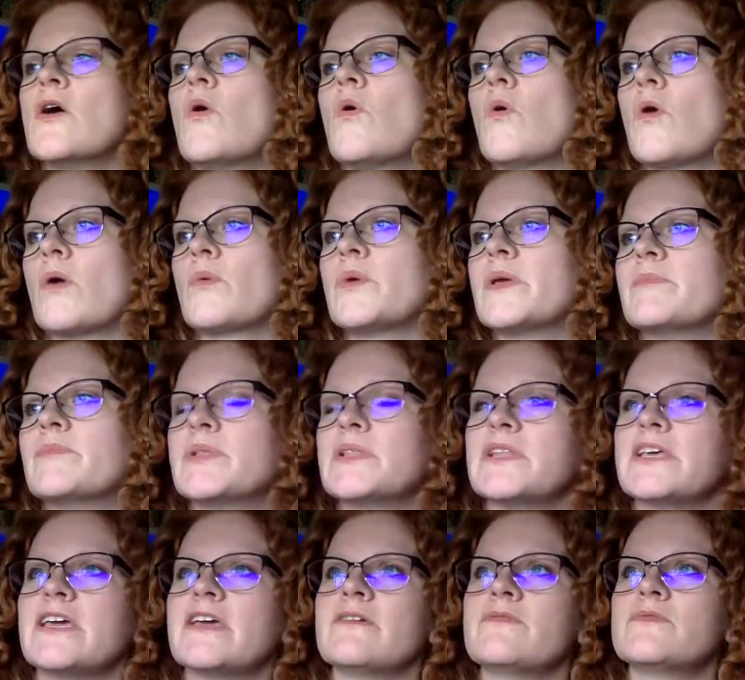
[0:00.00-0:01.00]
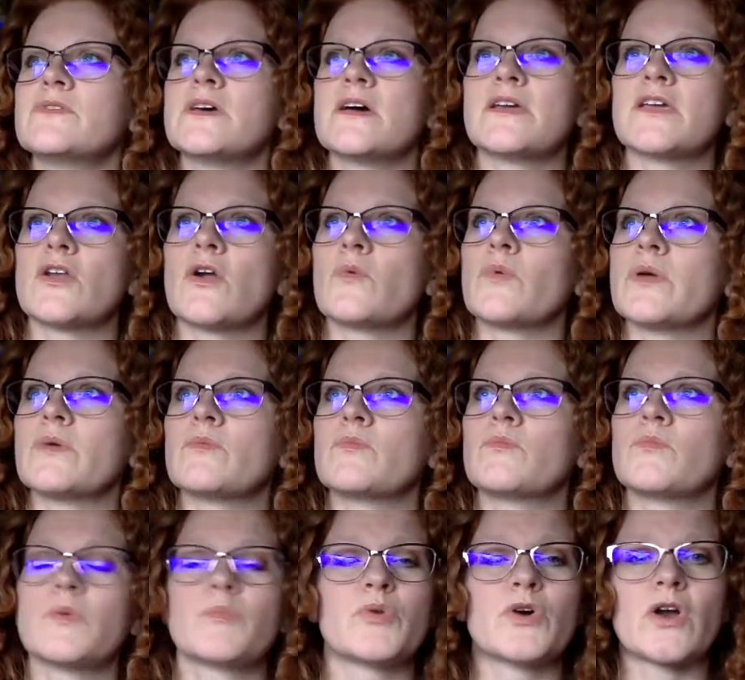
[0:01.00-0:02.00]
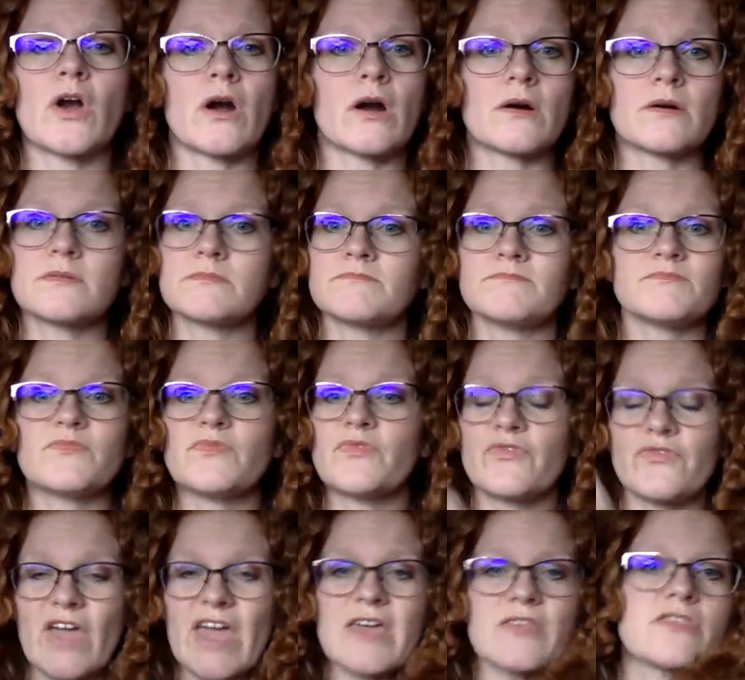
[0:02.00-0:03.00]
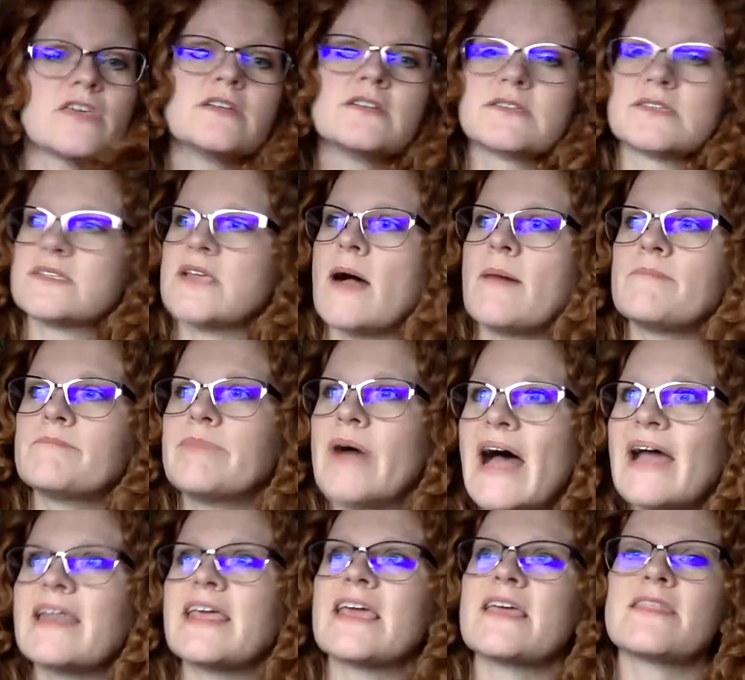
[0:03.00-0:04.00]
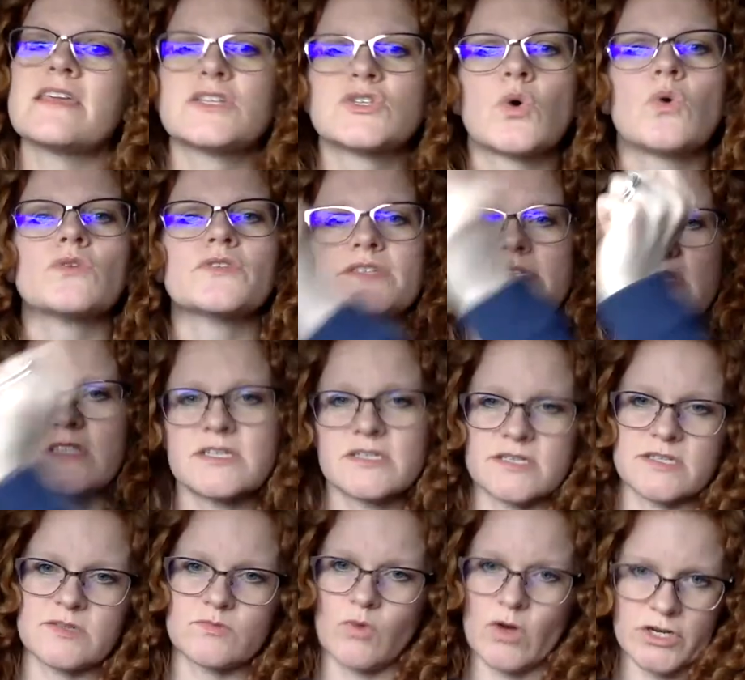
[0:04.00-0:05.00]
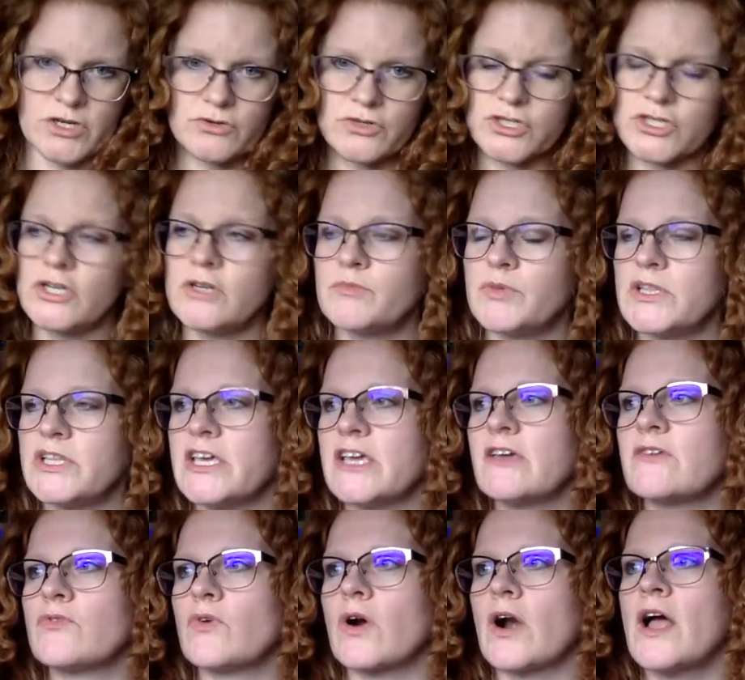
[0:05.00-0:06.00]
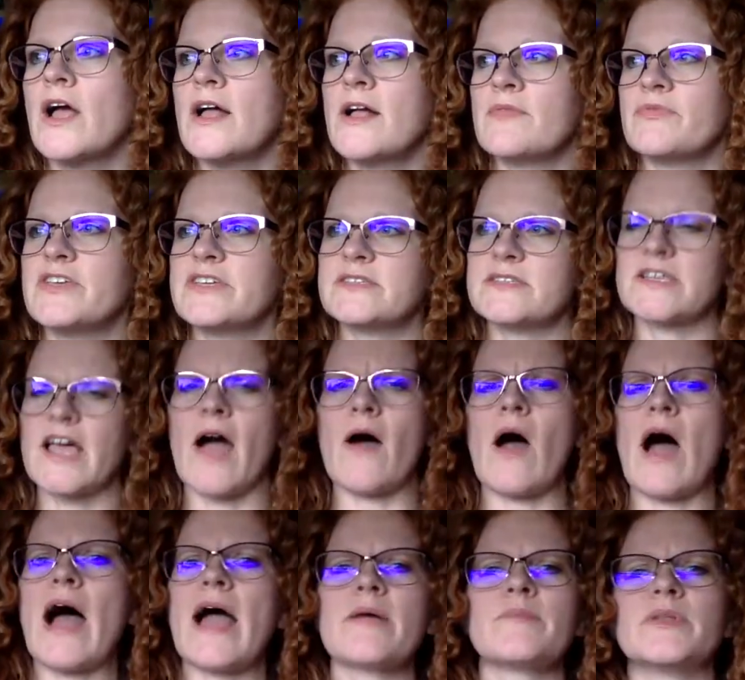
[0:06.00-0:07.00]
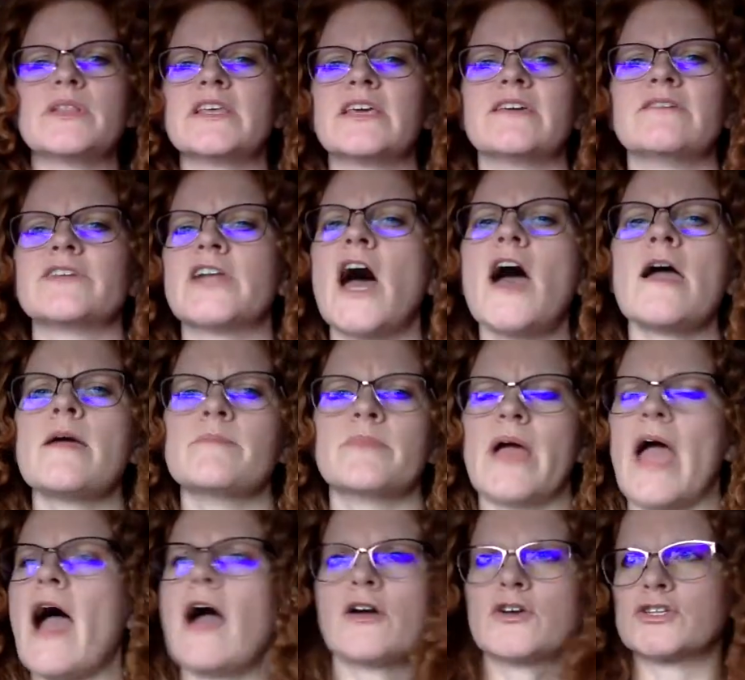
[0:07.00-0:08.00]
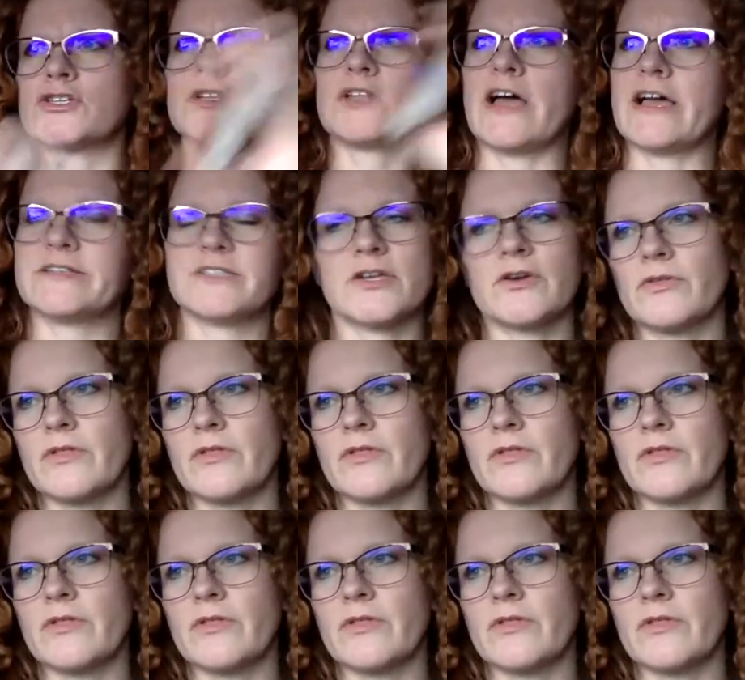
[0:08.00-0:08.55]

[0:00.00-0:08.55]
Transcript: or we believed, you know, we, we put our faith into somebody that told us this is what you should believe, or this is how I believe and I'm actualized.